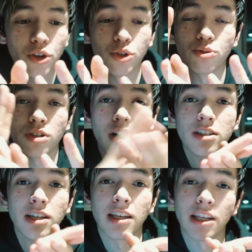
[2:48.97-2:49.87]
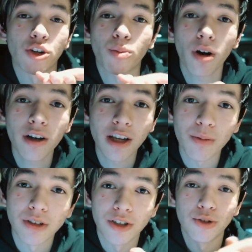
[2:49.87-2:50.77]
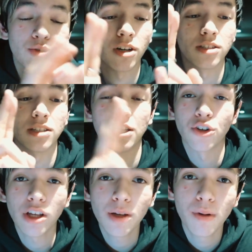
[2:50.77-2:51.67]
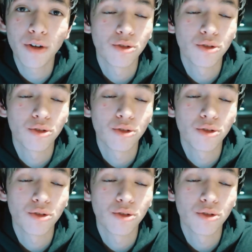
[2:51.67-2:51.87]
you use content in your marketing material, you use content in your email,